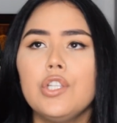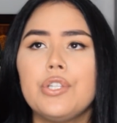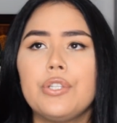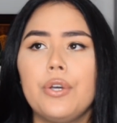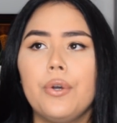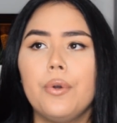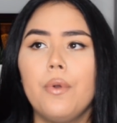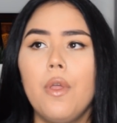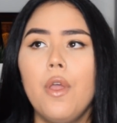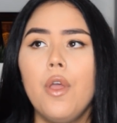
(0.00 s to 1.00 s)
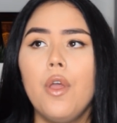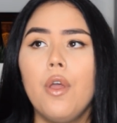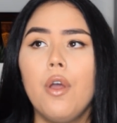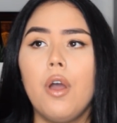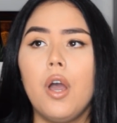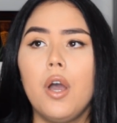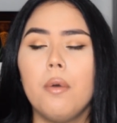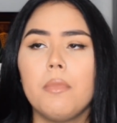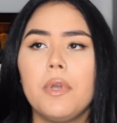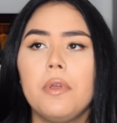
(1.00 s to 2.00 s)
So
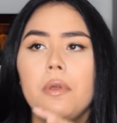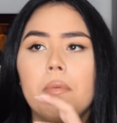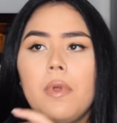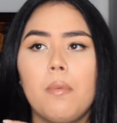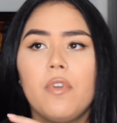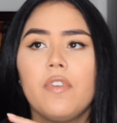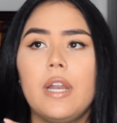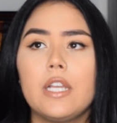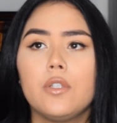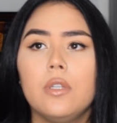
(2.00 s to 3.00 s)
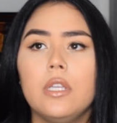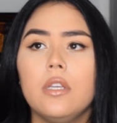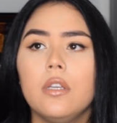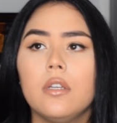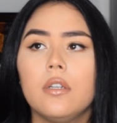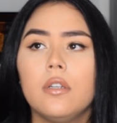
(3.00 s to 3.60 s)
my boyfriend actually